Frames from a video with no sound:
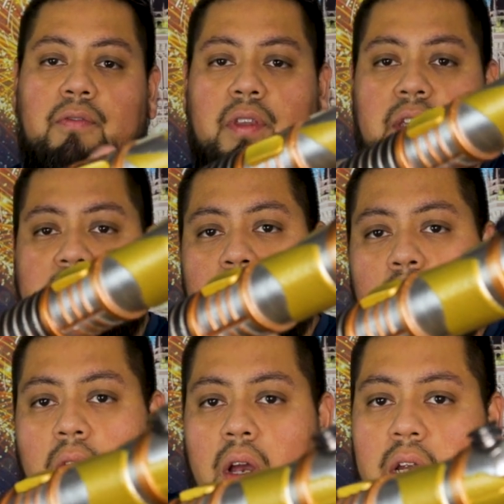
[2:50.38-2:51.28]
off of the
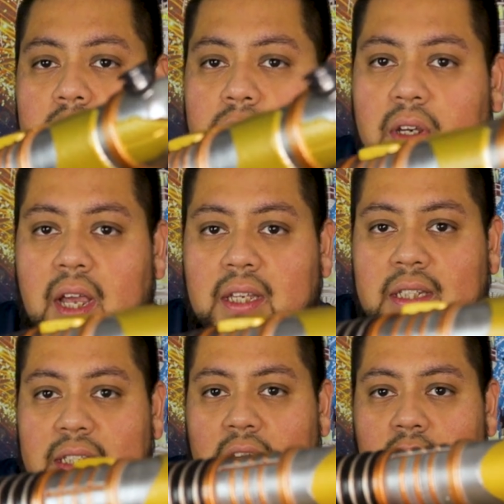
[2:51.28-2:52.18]
Temple Guards. If you guys
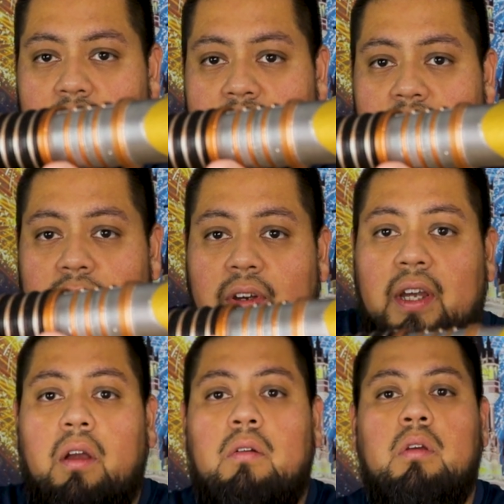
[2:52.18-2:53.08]
can see it, you can see the
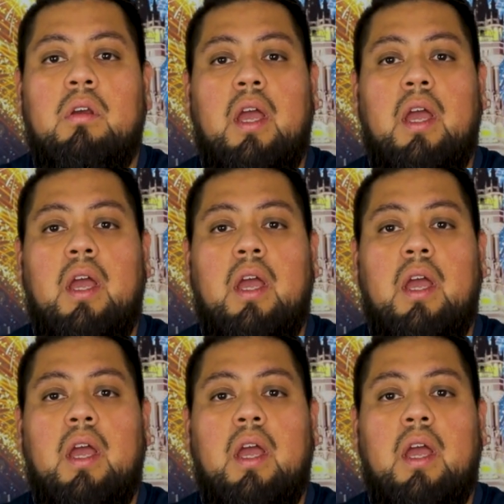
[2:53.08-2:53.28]
video.